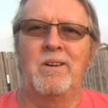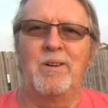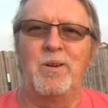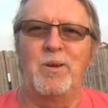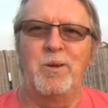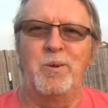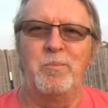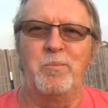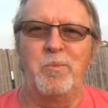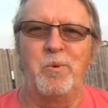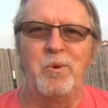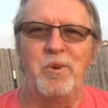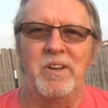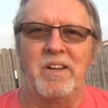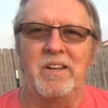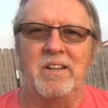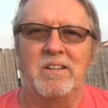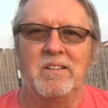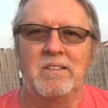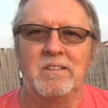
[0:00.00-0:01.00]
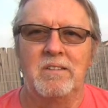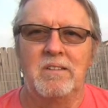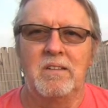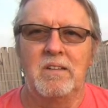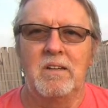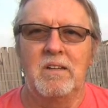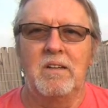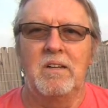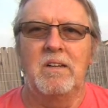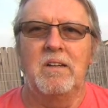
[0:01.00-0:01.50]
Good morning
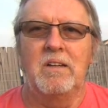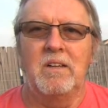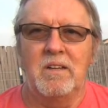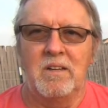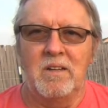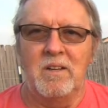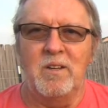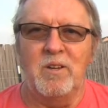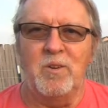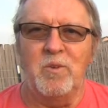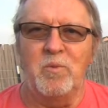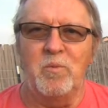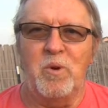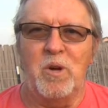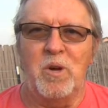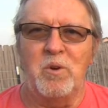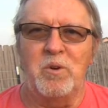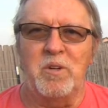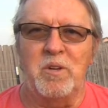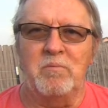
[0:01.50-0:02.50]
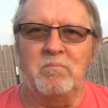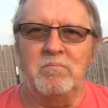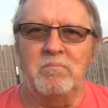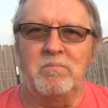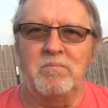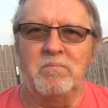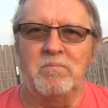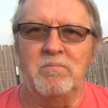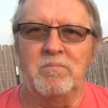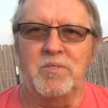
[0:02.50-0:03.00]
and welcome
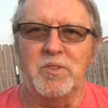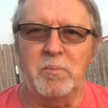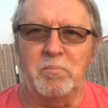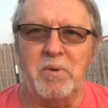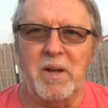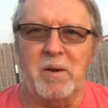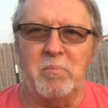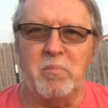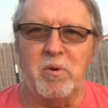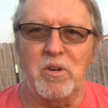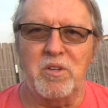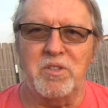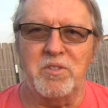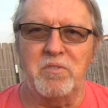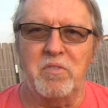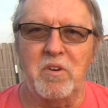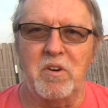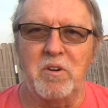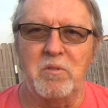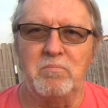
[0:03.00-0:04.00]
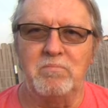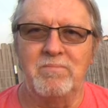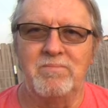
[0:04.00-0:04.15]
to Papa's Farm.